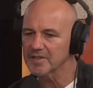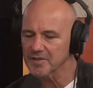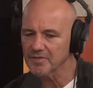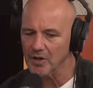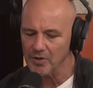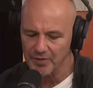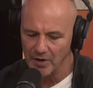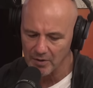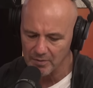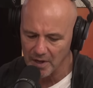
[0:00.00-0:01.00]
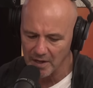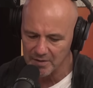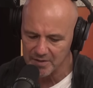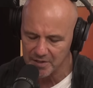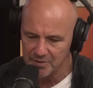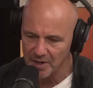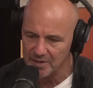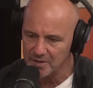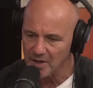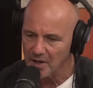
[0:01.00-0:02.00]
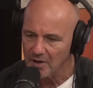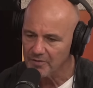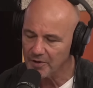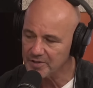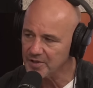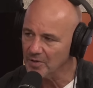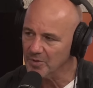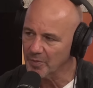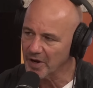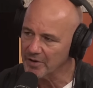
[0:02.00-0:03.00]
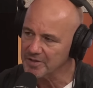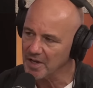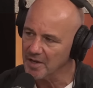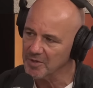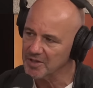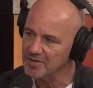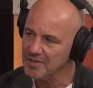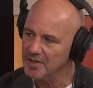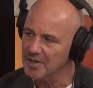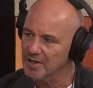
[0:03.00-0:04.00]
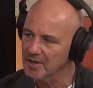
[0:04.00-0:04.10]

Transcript: is a volatile uh, situation. Yeah. First time your parents came in to see you.